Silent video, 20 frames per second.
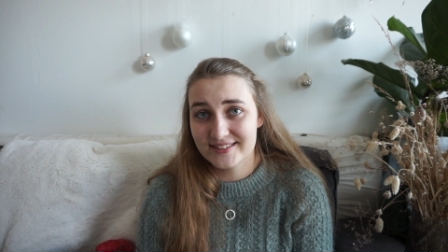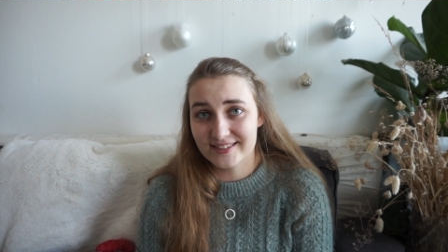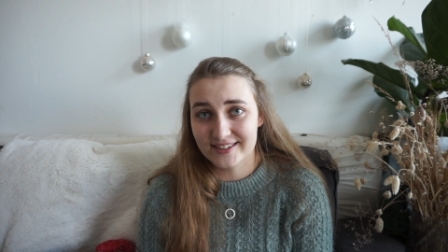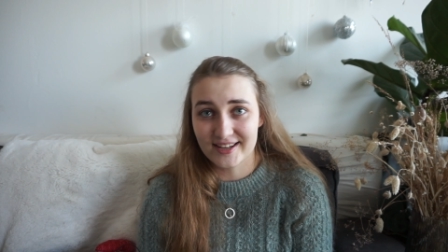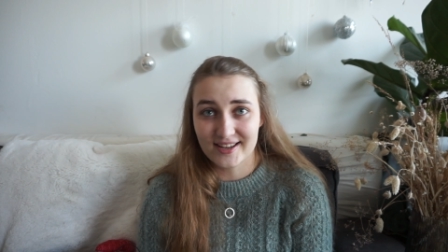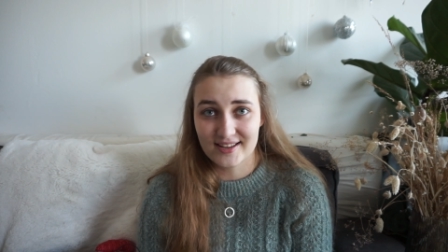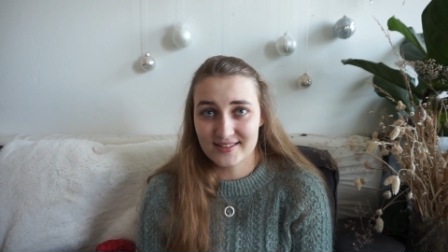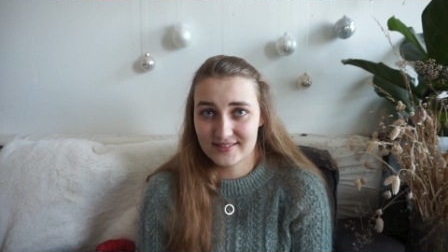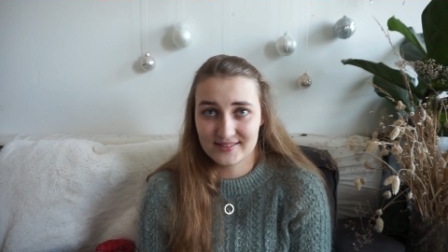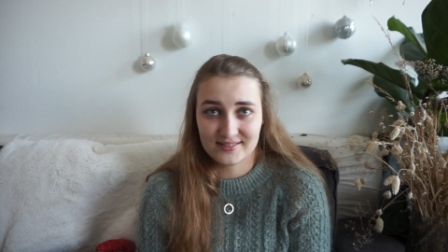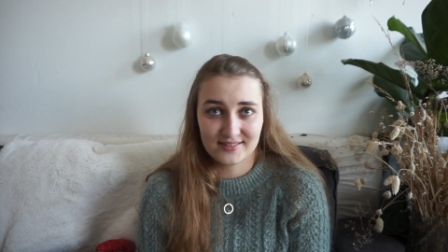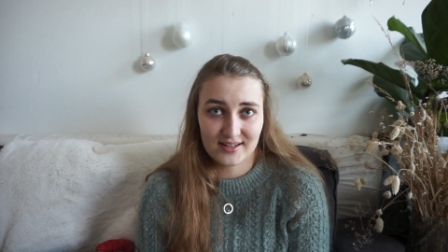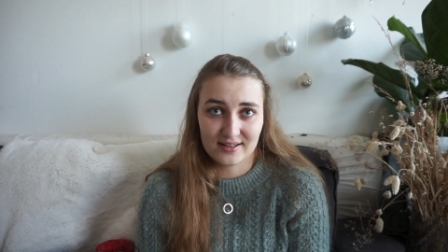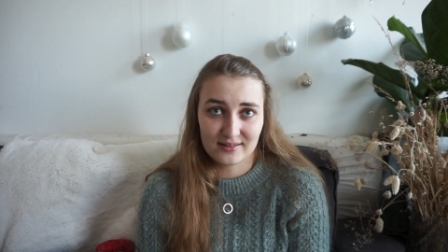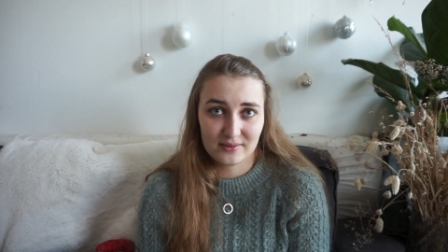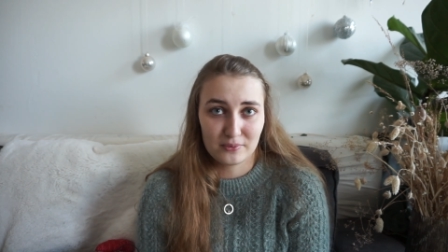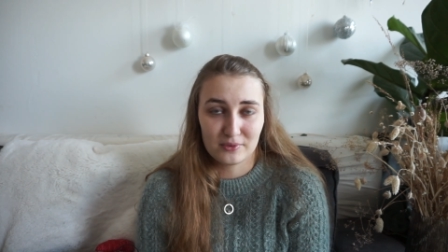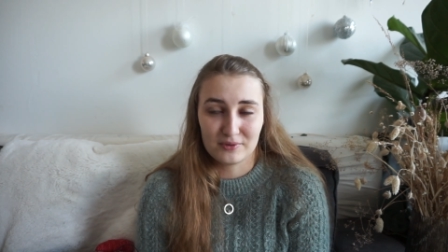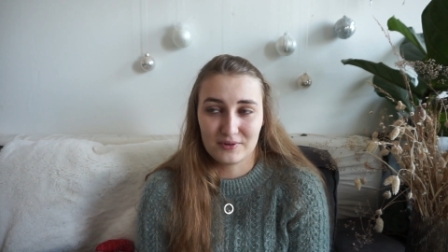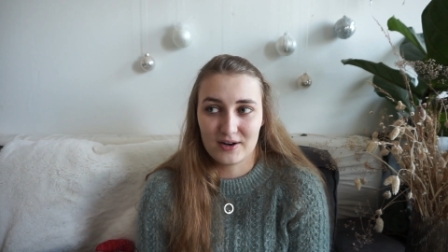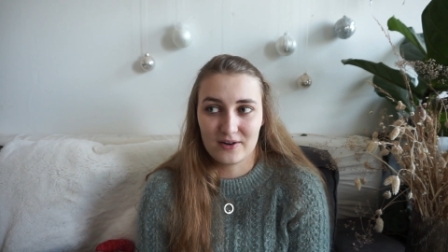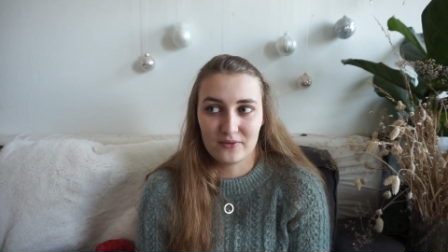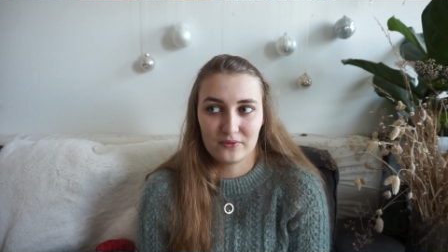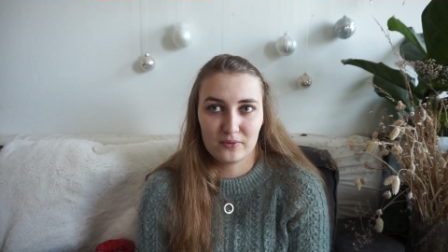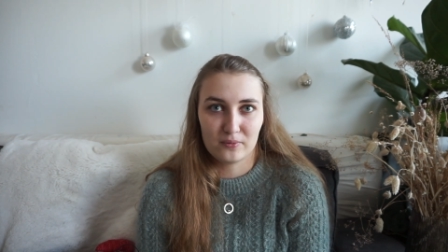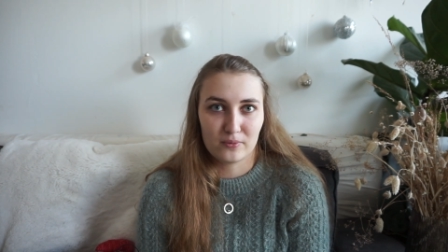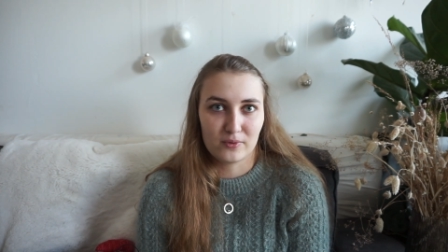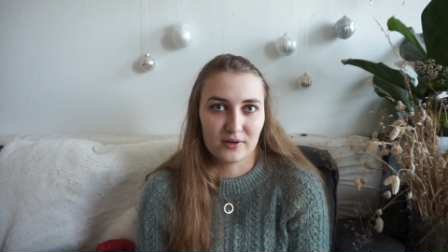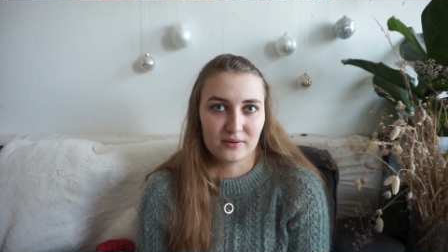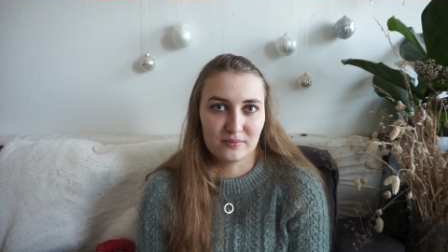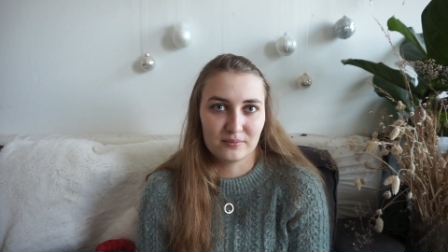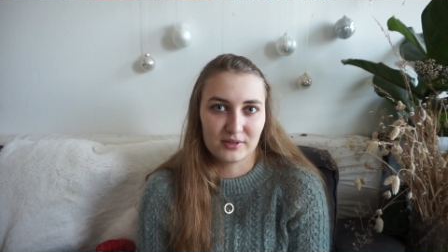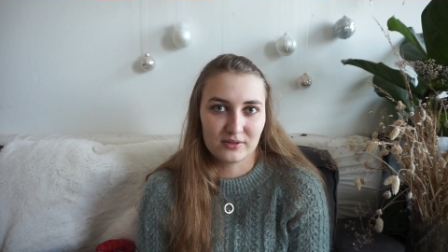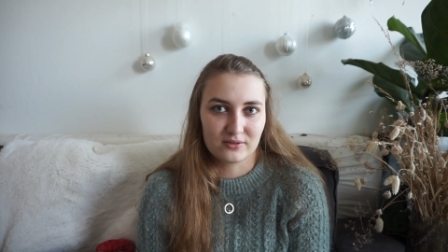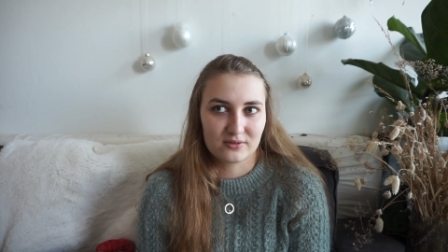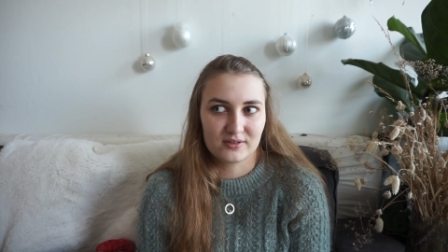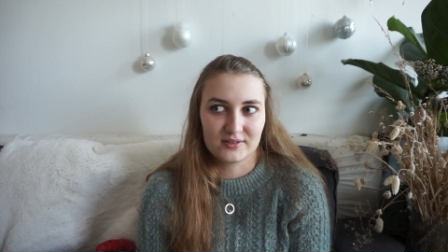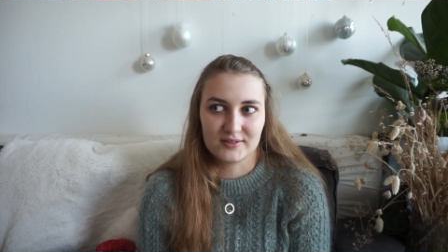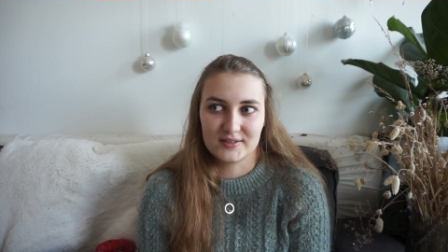I guess that's with everyone, because